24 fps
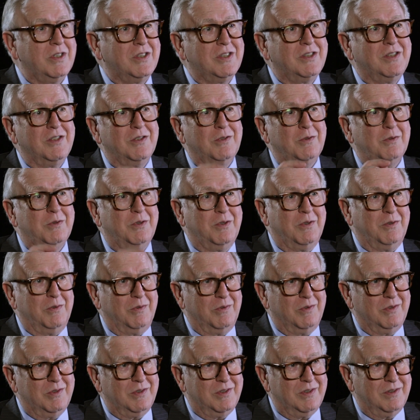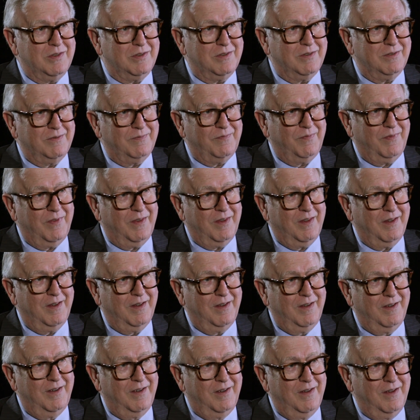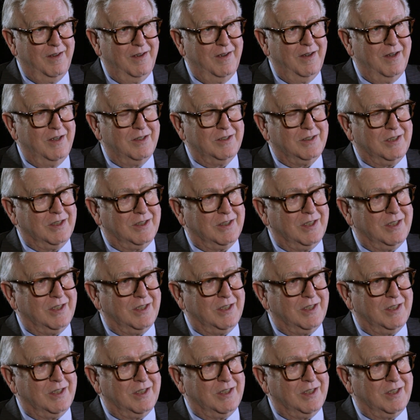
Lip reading: still use to